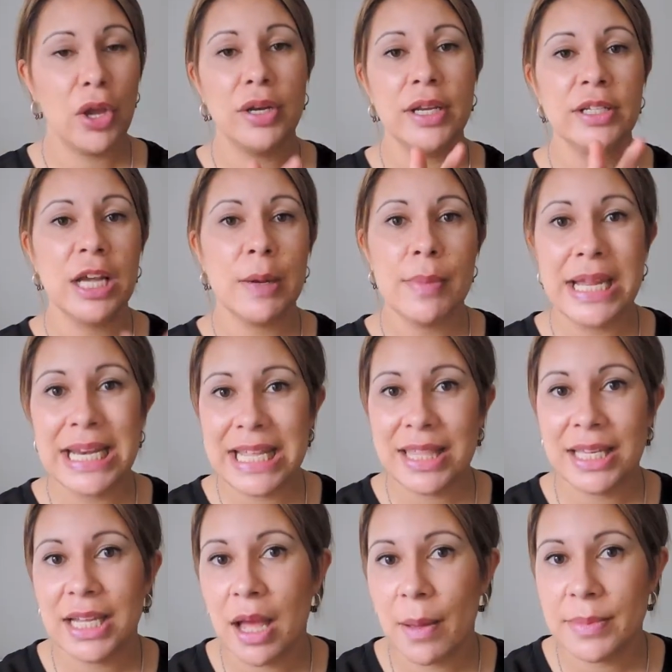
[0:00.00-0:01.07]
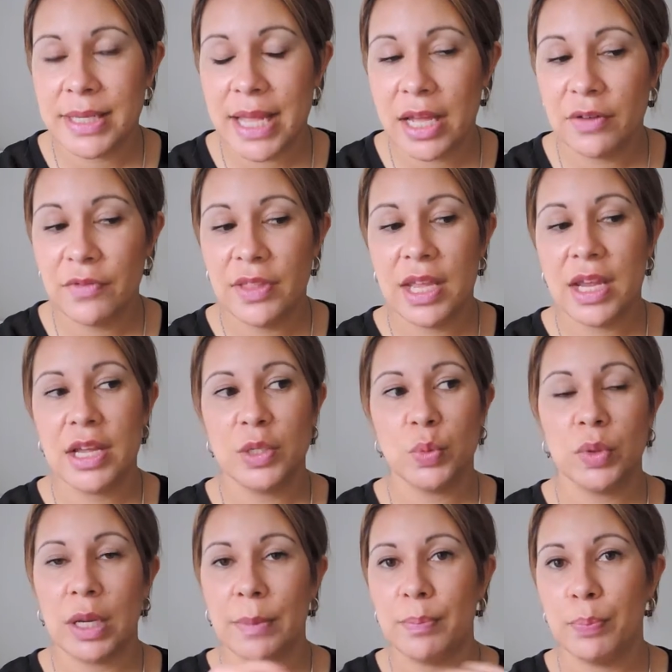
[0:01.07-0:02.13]
The only time anything comes out of there
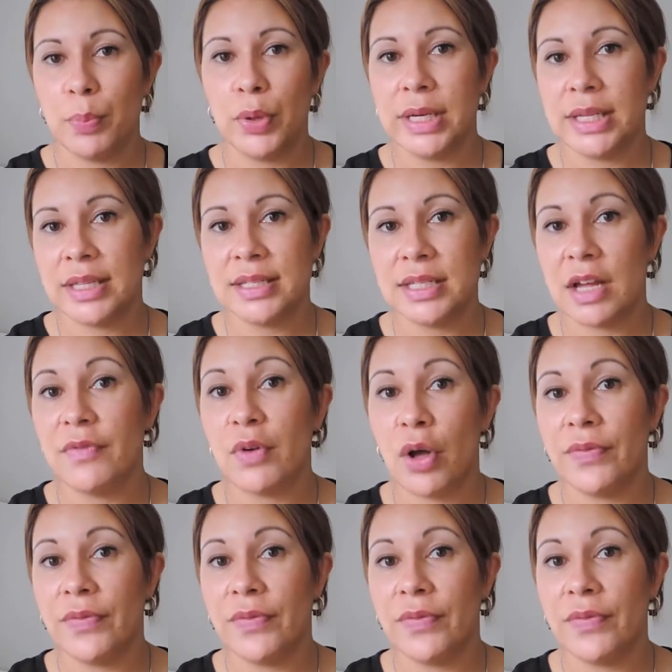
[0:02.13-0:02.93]
is when I'm putting the stuff